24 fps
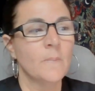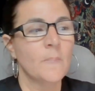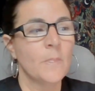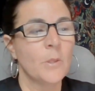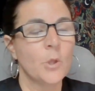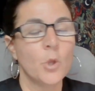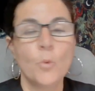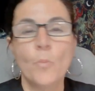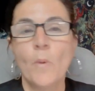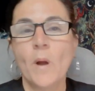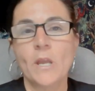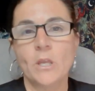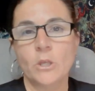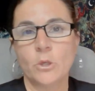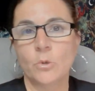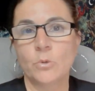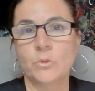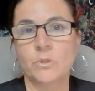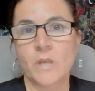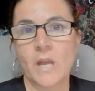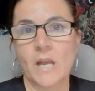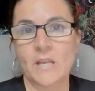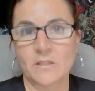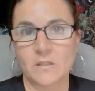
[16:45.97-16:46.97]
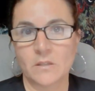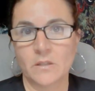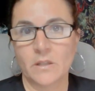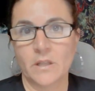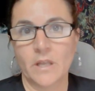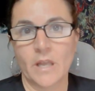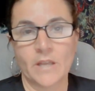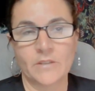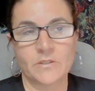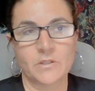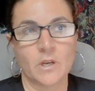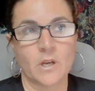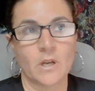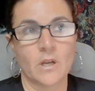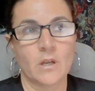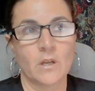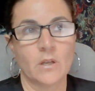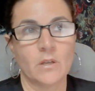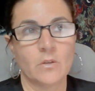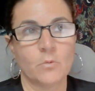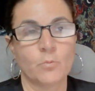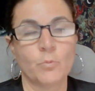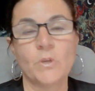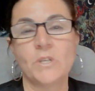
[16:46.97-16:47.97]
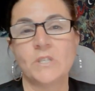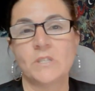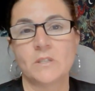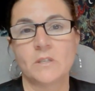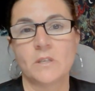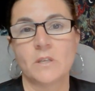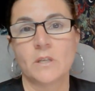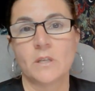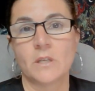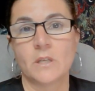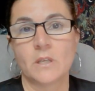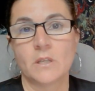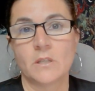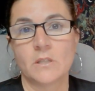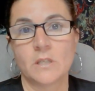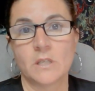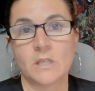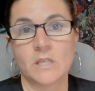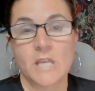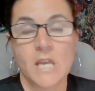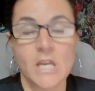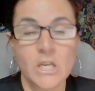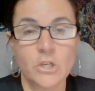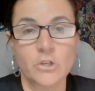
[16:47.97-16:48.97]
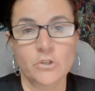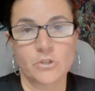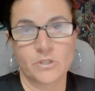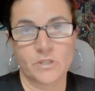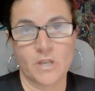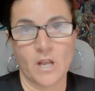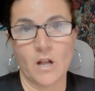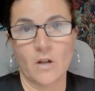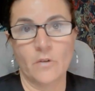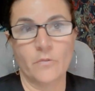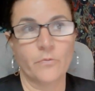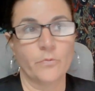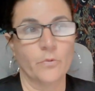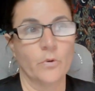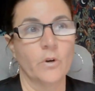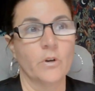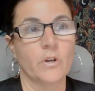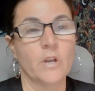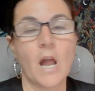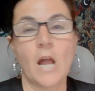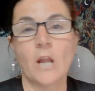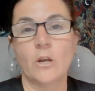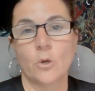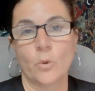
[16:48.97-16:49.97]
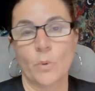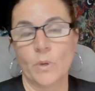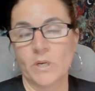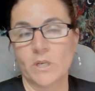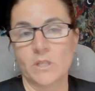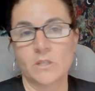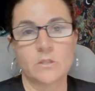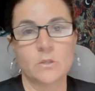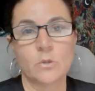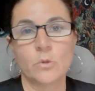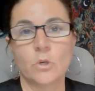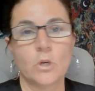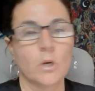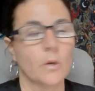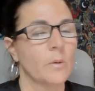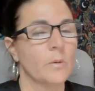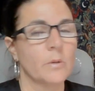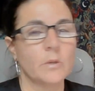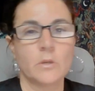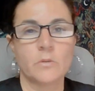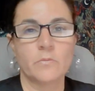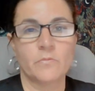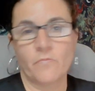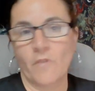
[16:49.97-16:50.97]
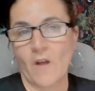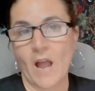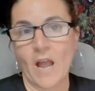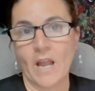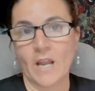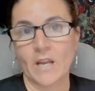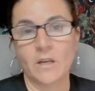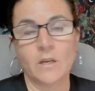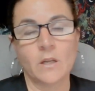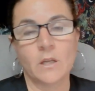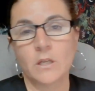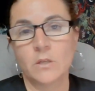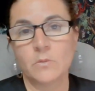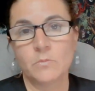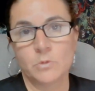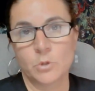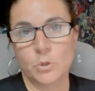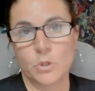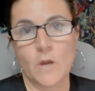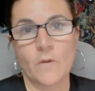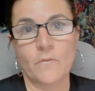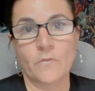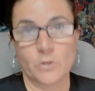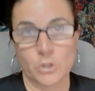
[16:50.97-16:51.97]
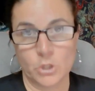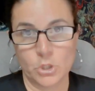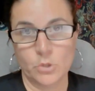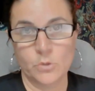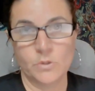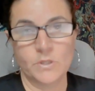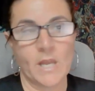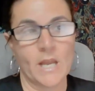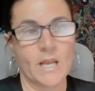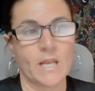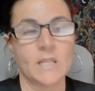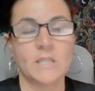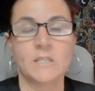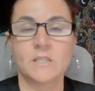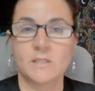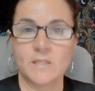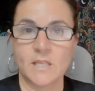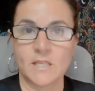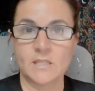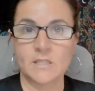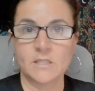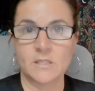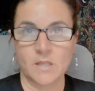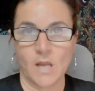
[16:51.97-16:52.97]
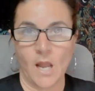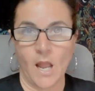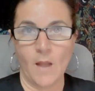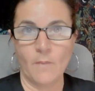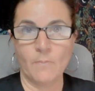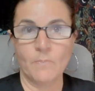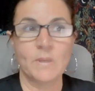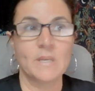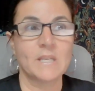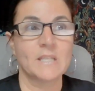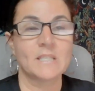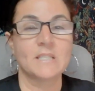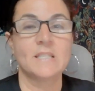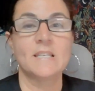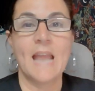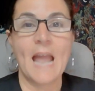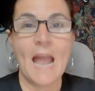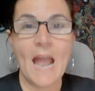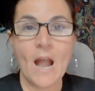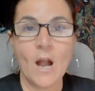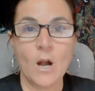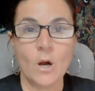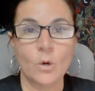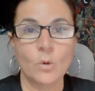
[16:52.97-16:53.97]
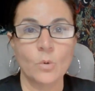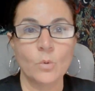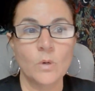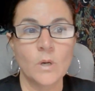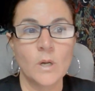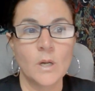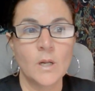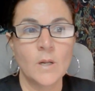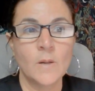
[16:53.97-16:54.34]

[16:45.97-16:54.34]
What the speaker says: you might use it as a reason to kick yourself for not knowing it sooner. Fine, do that for 2 seconds, then stop, because now